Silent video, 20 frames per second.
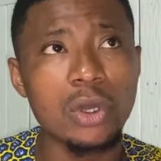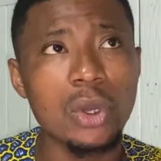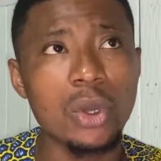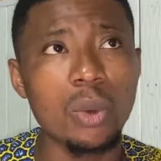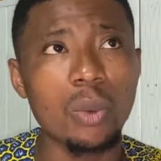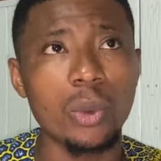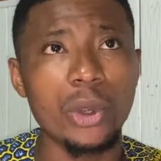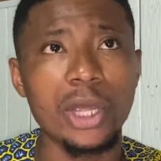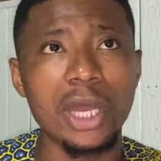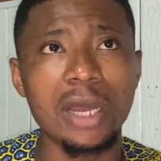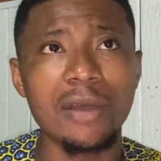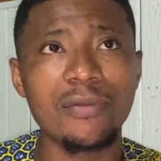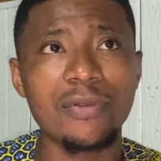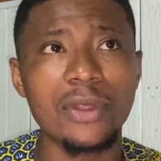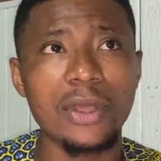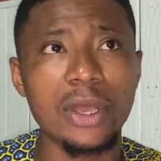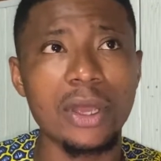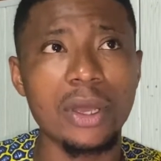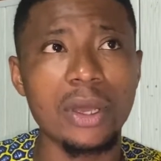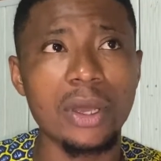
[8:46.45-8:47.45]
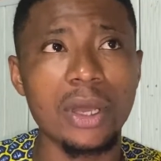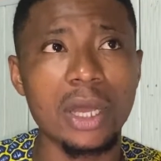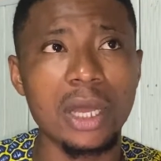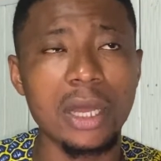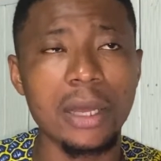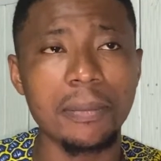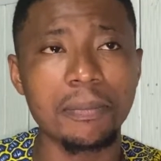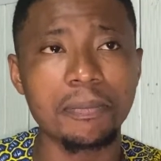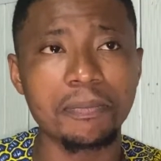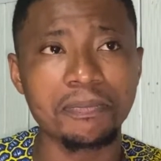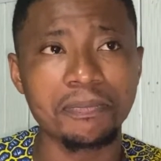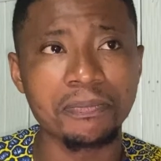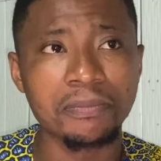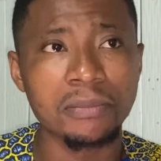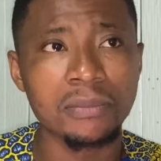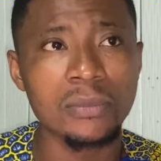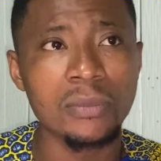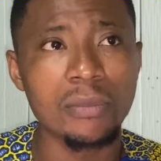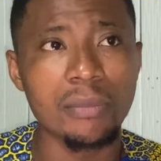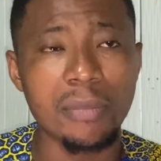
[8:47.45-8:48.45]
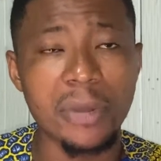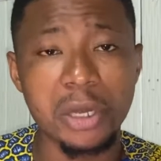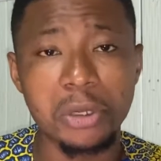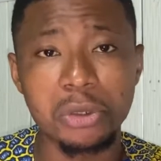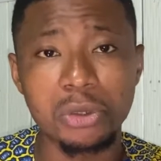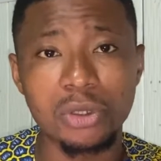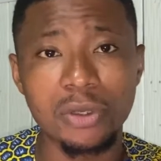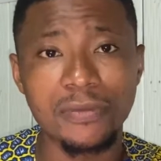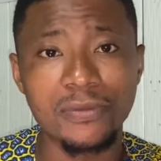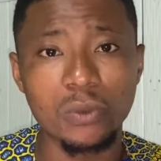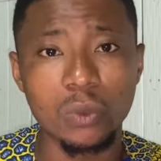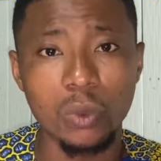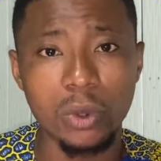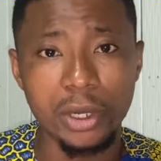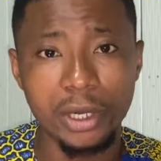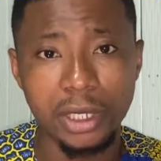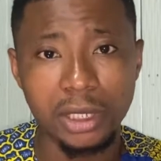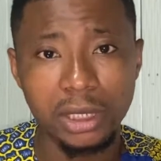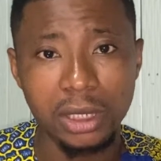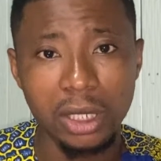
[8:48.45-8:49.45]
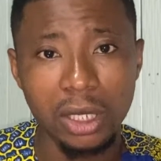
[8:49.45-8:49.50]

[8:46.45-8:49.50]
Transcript: We have the Microsoft Word,